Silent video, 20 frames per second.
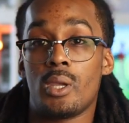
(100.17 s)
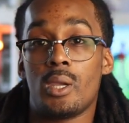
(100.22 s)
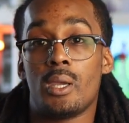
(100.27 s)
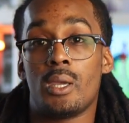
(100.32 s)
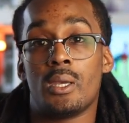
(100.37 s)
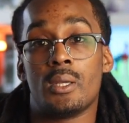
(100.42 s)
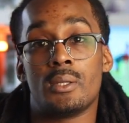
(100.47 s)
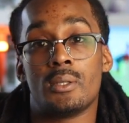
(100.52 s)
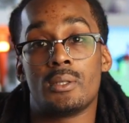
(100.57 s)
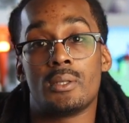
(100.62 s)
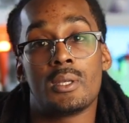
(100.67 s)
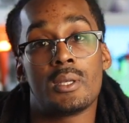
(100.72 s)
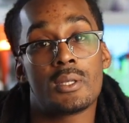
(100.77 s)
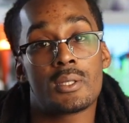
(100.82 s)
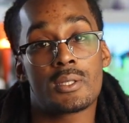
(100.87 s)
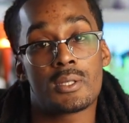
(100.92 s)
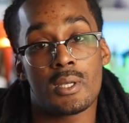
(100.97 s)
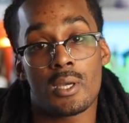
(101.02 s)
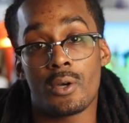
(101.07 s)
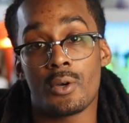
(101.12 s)
in
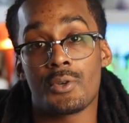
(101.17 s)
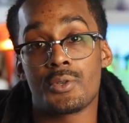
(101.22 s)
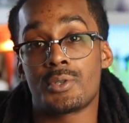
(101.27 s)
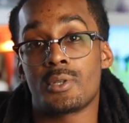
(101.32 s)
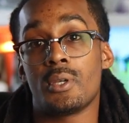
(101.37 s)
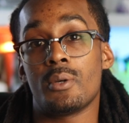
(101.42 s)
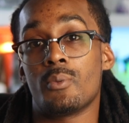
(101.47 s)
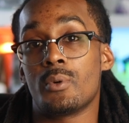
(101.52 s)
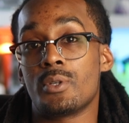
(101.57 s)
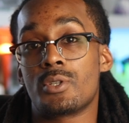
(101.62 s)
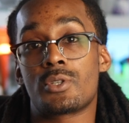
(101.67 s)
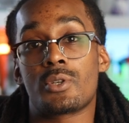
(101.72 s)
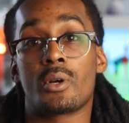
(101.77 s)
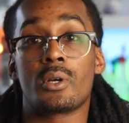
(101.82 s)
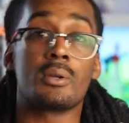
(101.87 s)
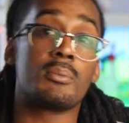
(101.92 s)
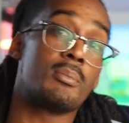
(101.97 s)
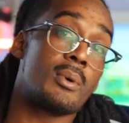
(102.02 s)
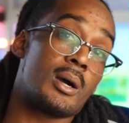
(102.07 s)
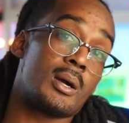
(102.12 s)
sales when
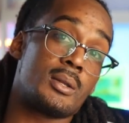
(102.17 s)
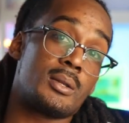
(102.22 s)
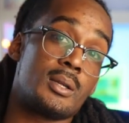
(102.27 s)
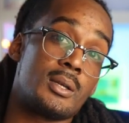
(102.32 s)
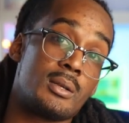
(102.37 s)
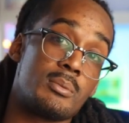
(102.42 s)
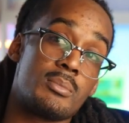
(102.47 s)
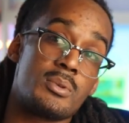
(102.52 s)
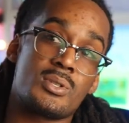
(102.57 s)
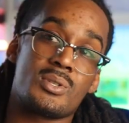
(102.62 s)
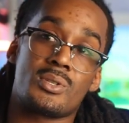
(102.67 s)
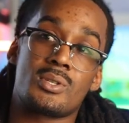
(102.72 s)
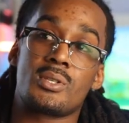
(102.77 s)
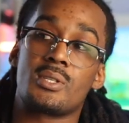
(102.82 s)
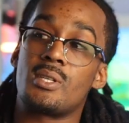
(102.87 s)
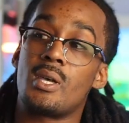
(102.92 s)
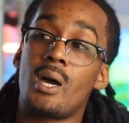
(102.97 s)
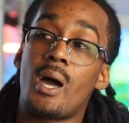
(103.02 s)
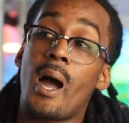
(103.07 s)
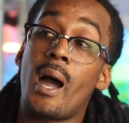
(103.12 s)
starting my cleaning business is
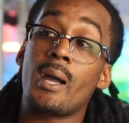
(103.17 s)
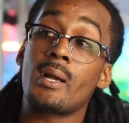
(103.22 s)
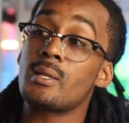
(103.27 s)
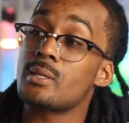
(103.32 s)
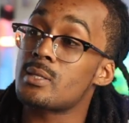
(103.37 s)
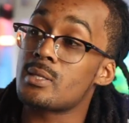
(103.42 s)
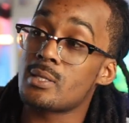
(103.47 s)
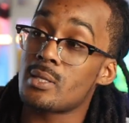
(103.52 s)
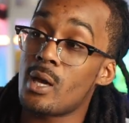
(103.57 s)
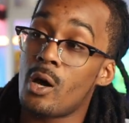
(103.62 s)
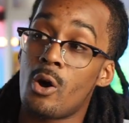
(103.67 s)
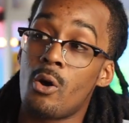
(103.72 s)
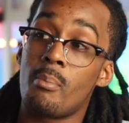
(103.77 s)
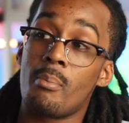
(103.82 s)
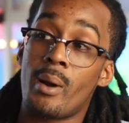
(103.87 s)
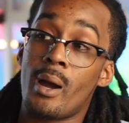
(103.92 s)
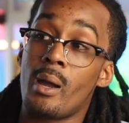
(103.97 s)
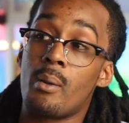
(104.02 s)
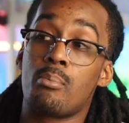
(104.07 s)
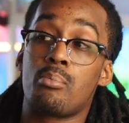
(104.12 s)
that I could sell
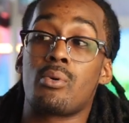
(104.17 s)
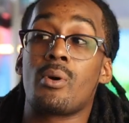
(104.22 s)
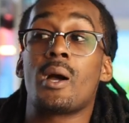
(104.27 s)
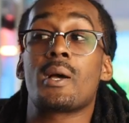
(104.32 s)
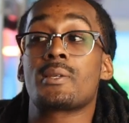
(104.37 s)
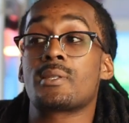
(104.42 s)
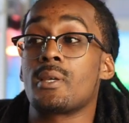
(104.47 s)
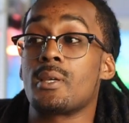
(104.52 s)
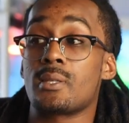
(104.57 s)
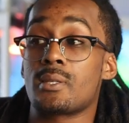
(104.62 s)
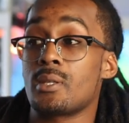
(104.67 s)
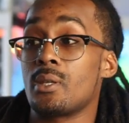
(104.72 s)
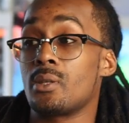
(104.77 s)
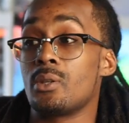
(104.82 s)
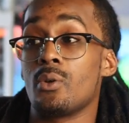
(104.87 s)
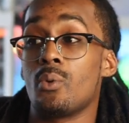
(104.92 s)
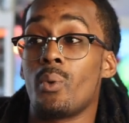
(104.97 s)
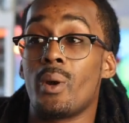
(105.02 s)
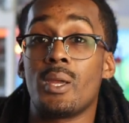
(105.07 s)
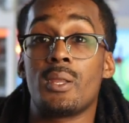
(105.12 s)
my process
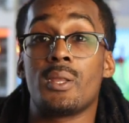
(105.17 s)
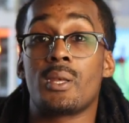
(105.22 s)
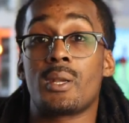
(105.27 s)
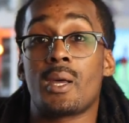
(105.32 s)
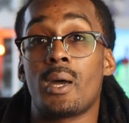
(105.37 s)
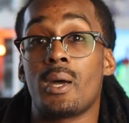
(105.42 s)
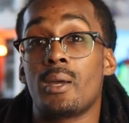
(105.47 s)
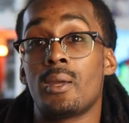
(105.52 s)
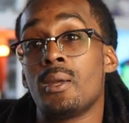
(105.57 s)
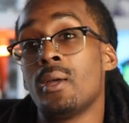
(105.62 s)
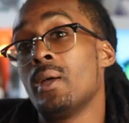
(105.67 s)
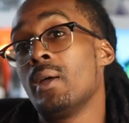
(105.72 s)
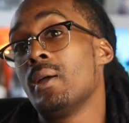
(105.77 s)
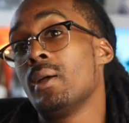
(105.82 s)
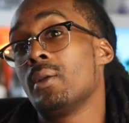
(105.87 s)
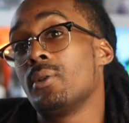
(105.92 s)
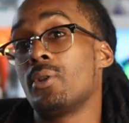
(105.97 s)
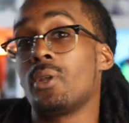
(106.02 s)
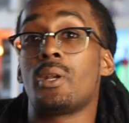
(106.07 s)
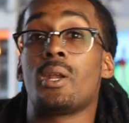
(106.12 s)
and the way that
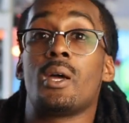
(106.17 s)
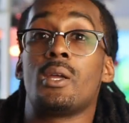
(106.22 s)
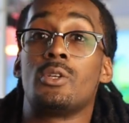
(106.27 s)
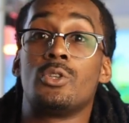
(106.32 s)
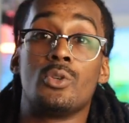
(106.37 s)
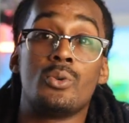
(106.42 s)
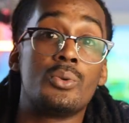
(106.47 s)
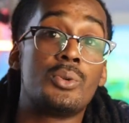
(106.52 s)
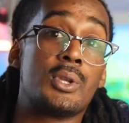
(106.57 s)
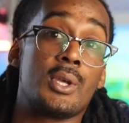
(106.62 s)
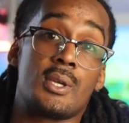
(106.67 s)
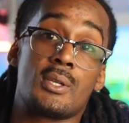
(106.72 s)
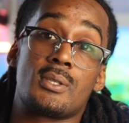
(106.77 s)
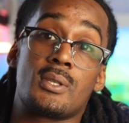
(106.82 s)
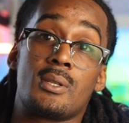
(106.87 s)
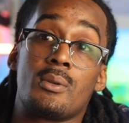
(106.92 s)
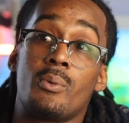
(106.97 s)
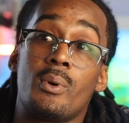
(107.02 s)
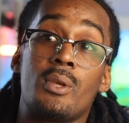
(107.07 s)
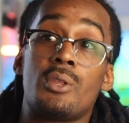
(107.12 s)
I do things
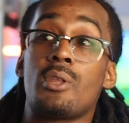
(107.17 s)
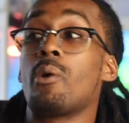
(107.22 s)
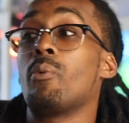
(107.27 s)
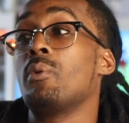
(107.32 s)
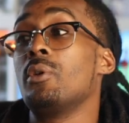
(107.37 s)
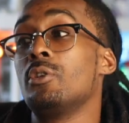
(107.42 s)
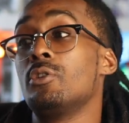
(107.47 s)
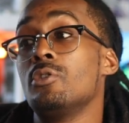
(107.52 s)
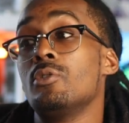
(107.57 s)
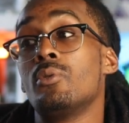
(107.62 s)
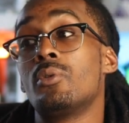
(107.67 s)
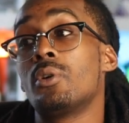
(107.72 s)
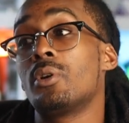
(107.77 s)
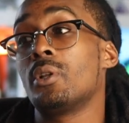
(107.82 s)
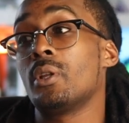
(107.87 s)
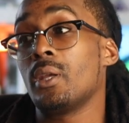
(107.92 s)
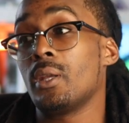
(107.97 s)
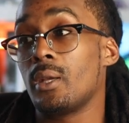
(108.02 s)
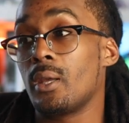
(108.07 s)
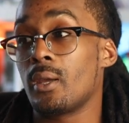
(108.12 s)
and the way that we do
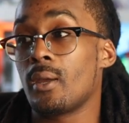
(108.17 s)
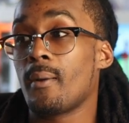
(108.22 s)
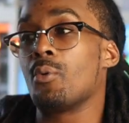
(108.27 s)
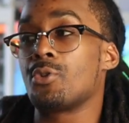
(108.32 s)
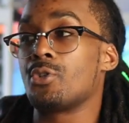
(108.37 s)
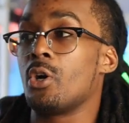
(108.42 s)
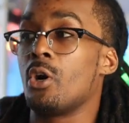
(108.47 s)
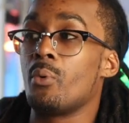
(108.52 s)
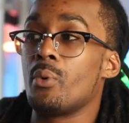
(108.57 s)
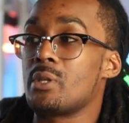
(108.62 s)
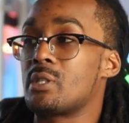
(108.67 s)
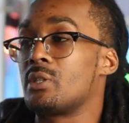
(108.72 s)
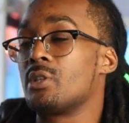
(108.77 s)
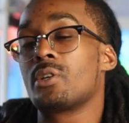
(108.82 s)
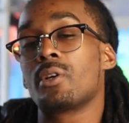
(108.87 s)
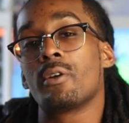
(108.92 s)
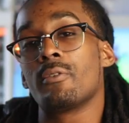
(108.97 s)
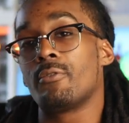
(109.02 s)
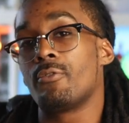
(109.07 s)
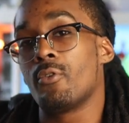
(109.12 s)
cleaning. I was always
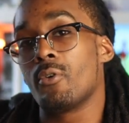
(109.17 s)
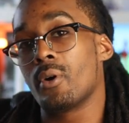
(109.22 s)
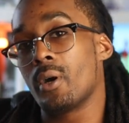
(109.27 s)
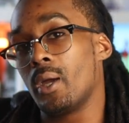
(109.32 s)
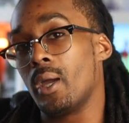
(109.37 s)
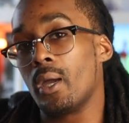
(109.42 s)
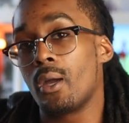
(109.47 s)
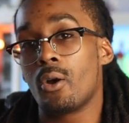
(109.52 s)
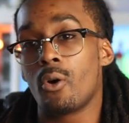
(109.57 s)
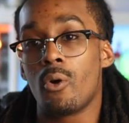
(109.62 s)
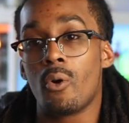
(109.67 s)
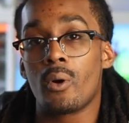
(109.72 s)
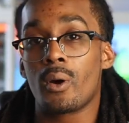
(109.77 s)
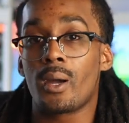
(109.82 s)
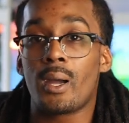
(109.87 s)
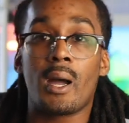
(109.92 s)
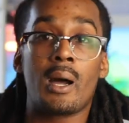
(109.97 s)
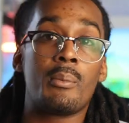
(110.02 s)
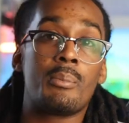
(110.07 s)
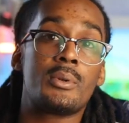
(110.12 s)
looking for a core
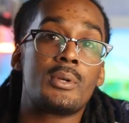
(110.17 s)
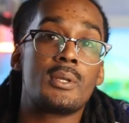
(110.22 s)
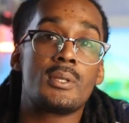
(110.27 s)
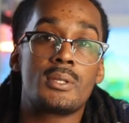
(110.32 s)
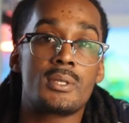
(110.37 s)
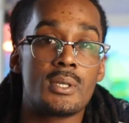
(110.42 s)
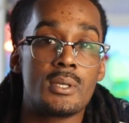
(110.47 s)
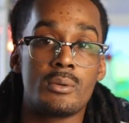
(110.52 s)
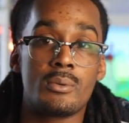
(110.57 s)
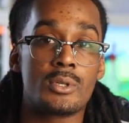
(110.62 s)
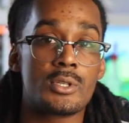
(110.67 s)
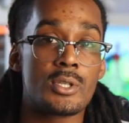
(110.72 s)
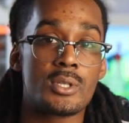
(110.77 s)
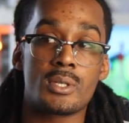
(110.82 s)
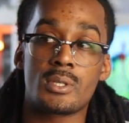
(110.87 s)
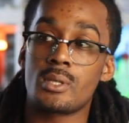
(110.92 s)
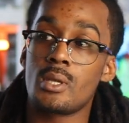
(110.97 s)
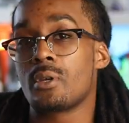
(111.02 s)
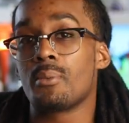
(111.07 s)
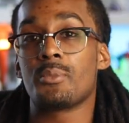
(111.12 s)
competency, which
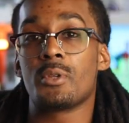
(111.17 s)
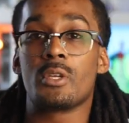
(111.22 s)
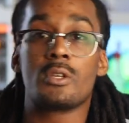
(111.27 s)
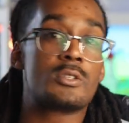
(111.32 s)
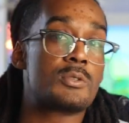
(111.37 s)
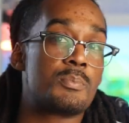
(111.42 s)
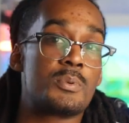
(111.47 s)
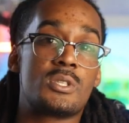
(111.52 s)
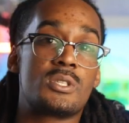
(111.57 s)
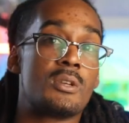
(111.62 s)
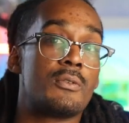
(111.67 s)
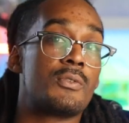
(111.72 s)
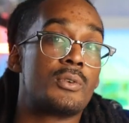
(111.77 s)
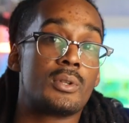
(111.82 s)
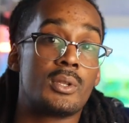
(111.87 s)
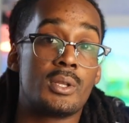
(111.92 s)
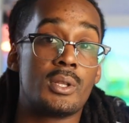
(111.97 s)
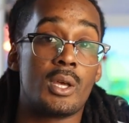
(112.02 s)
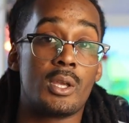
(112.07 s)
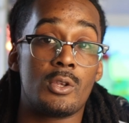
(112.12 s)
is something
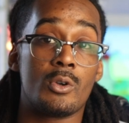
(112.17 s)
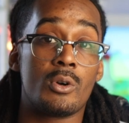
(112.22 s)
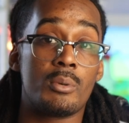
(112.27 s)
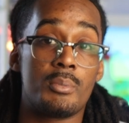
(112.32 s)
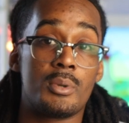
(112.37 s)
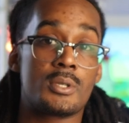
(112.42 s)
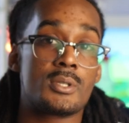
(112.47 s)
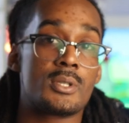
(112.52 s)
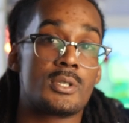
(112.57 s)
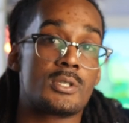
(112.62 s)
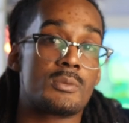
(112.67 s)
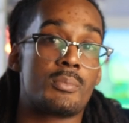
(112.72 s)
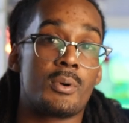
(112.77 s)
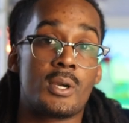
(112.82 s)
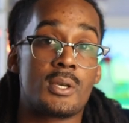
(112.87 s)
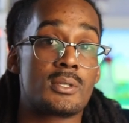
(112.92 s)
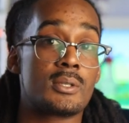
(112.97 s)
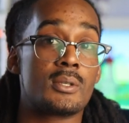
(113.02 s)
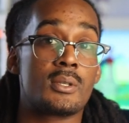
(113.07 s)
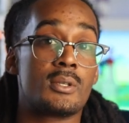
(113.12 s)
specifically that your business
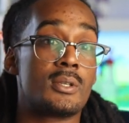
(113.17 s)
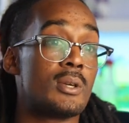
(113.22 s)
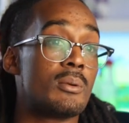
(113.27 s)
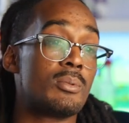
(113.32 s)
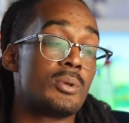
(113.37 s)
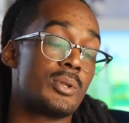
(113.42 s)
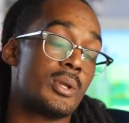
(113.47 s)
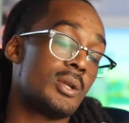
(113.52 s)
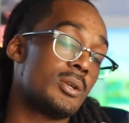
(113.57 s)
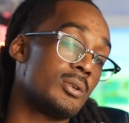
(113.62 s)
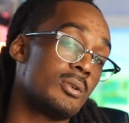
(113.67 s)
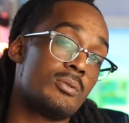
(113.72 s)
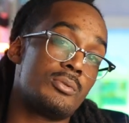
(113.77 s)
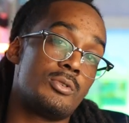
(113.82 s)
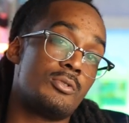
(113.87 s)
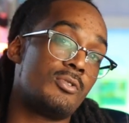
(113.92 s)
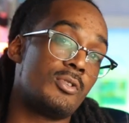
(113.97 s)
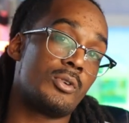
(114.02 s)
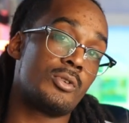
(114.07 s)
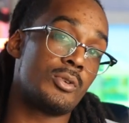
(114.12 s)
brings to the table that you
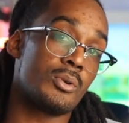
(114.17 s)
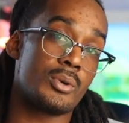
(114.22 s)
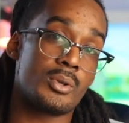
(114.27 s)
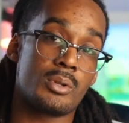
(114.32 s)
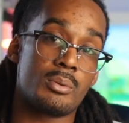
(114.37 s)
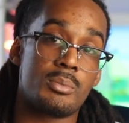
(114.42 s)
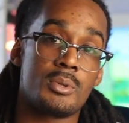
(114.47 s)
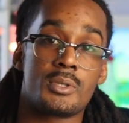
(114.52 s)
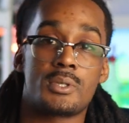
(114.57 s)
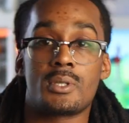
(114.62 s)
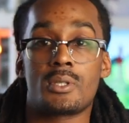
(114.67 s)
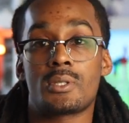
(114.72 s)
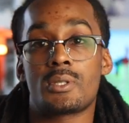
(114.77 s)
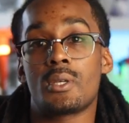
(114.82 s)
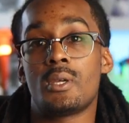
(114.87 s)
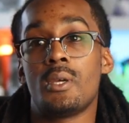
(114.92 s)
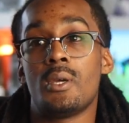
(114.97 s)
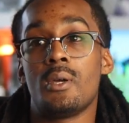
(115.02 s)
feel no other business